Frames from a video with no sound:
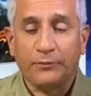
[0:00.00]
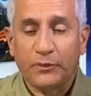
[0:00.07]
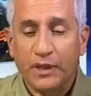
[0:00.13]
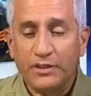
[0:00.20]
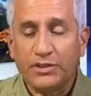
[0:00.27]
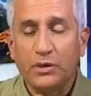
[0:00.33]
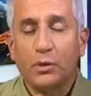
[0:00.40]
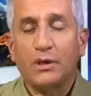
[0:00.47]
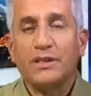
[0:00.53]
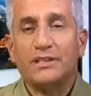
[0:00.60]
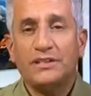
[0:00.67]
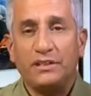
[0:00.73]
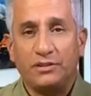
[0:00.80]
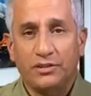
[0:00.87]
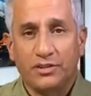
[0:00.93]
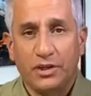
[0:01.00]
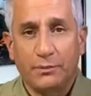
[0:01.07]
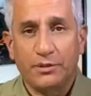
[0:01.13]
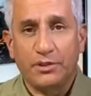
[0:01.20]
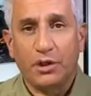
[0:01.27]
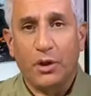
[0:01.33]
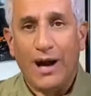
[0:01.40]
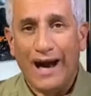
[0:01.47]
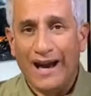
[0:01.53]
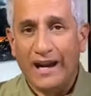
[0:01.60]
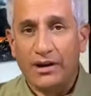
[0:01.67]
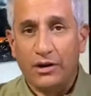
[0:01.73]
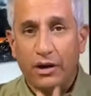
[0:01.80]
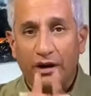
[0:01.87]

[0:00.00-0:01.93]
And so we're going to see those numbers go higher.